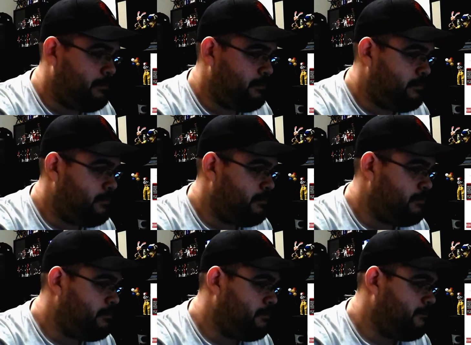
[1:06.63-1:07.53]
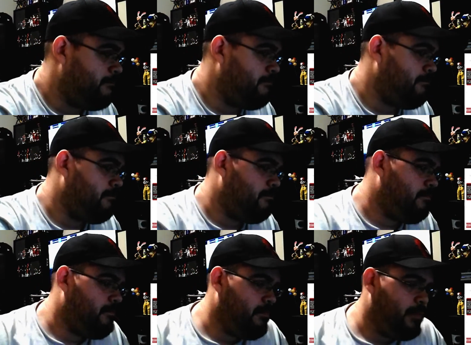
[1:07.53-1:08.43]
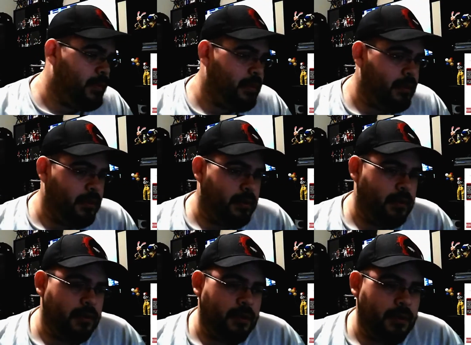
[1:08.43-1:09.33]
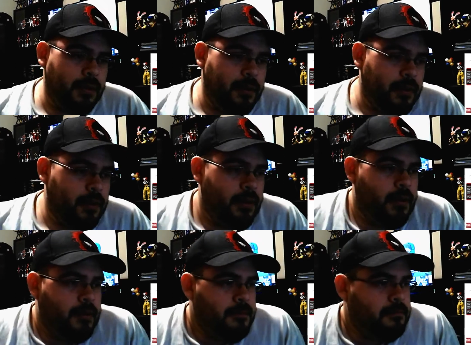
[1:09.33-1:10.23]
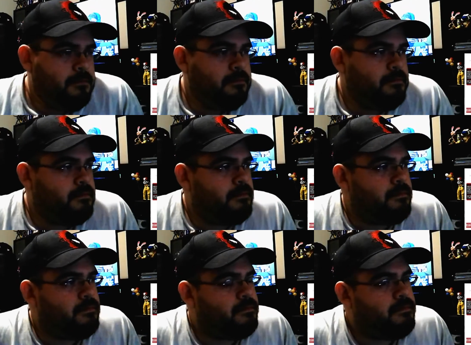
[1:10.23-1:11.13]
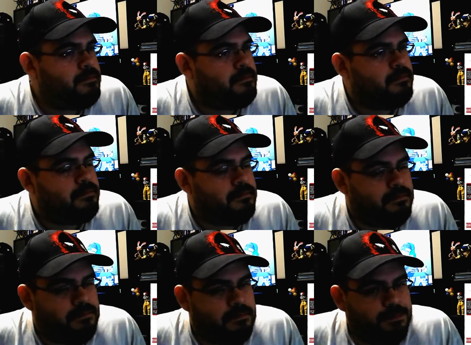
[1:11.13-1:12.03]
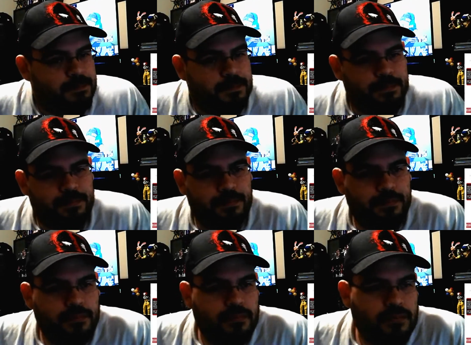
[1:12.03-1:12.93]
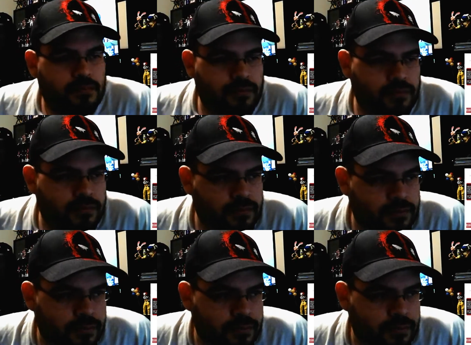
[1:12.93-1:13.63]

(no one is talking)